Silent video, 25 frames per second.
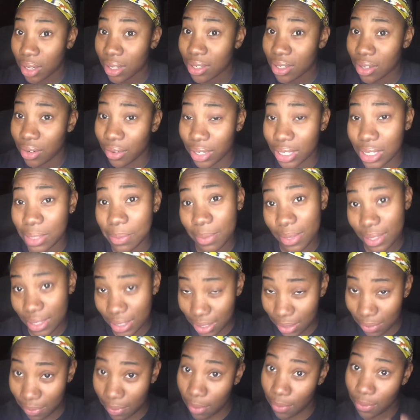are expensive,
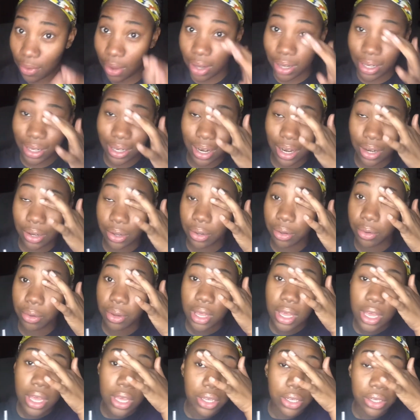if y'all did not know.
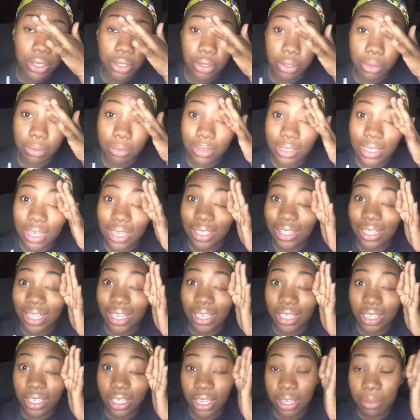You know what I'm saying? Like,
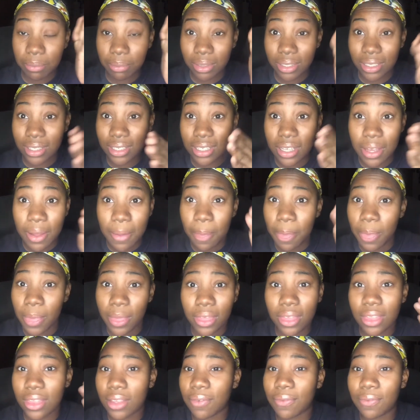and plus the
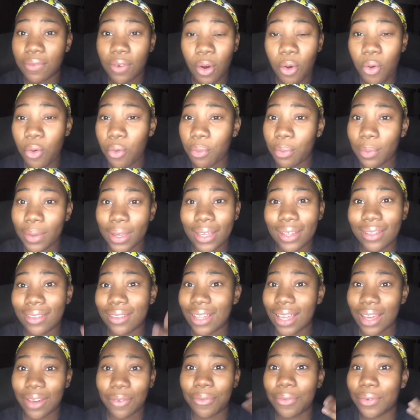foam, and like
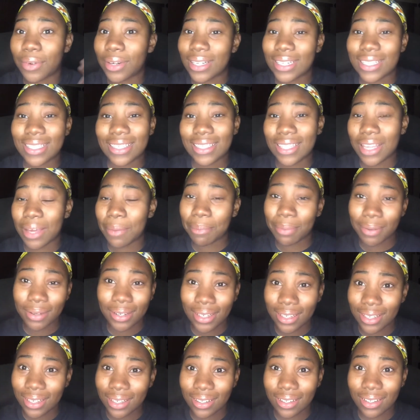for it to stay
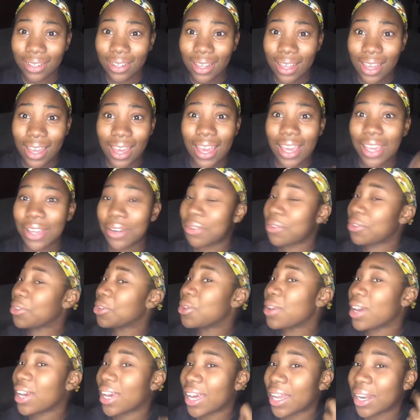put, and you
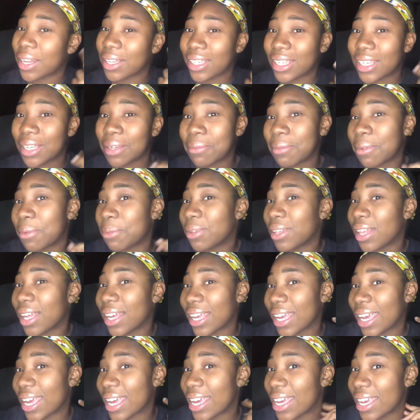gotta keep applying
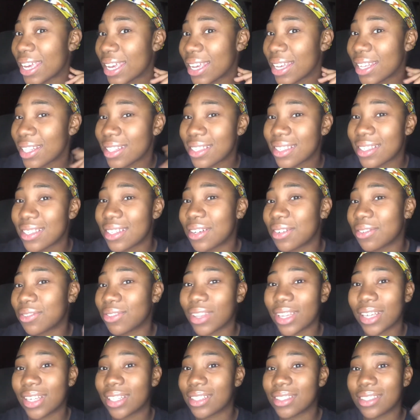heat and stuff, like
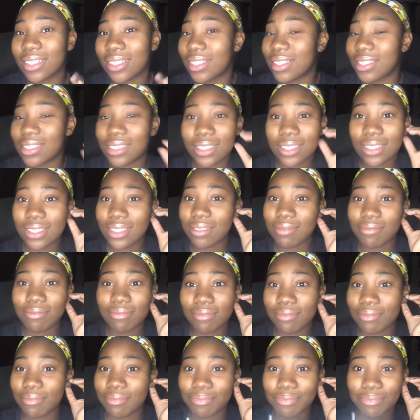it's
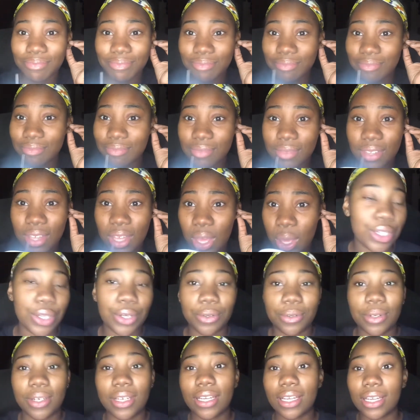So
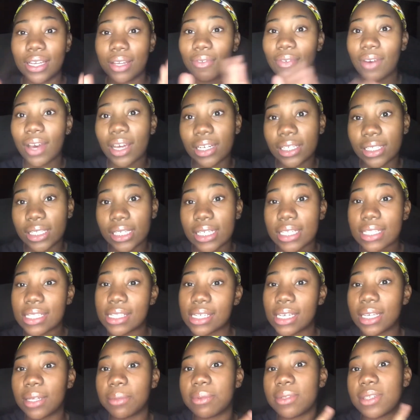finally,
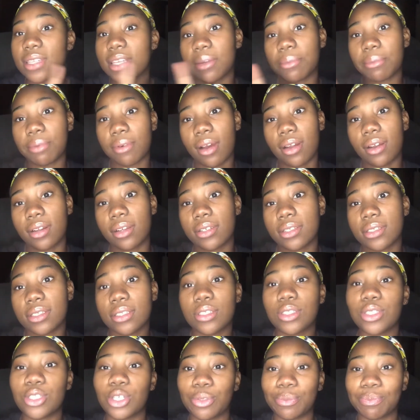tips and products. So